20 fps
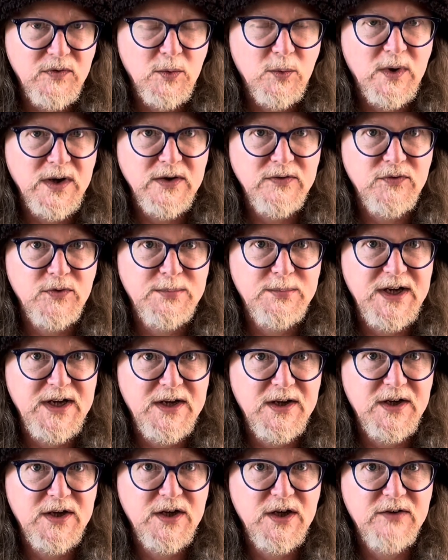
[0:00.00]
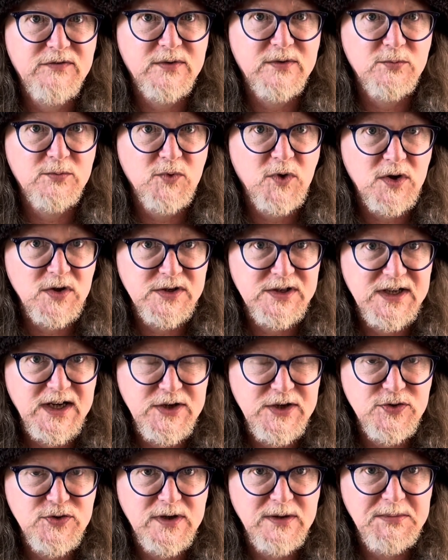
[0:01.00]
wonderful Peter Kerr from Rock
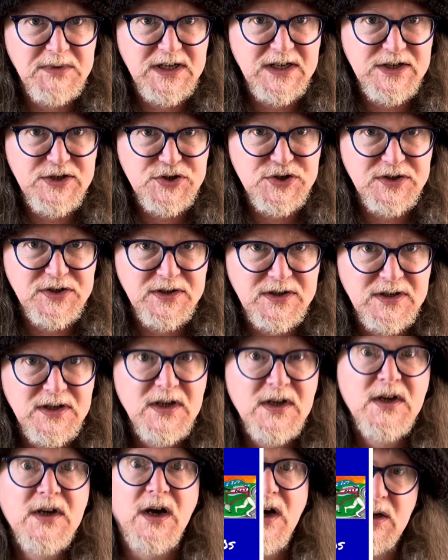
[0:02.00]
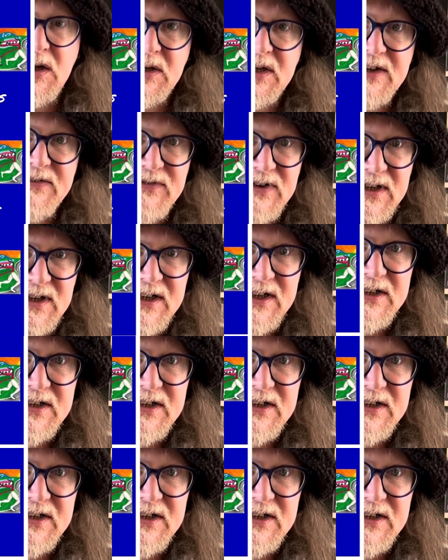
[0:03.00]
Daydream Nation. I'll leave a link